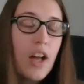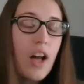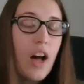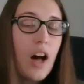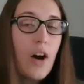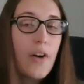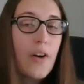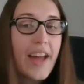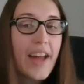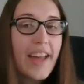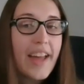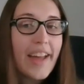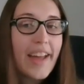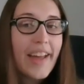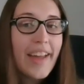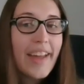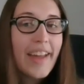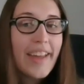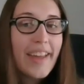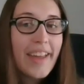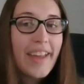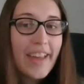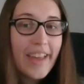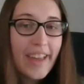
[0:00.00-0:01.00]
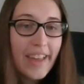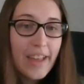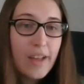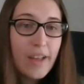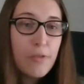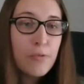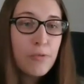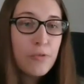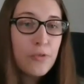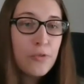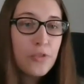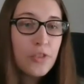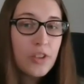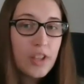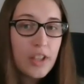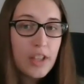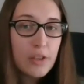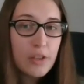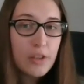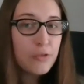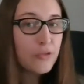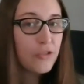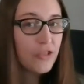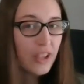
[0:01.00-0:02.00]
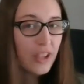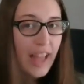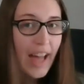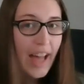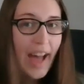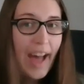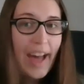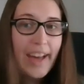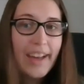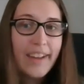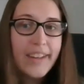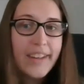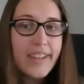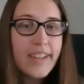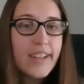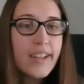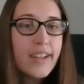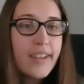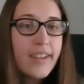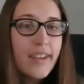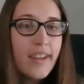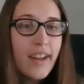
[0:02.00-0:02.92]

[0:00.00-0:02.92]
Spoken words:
Okay, if Vlad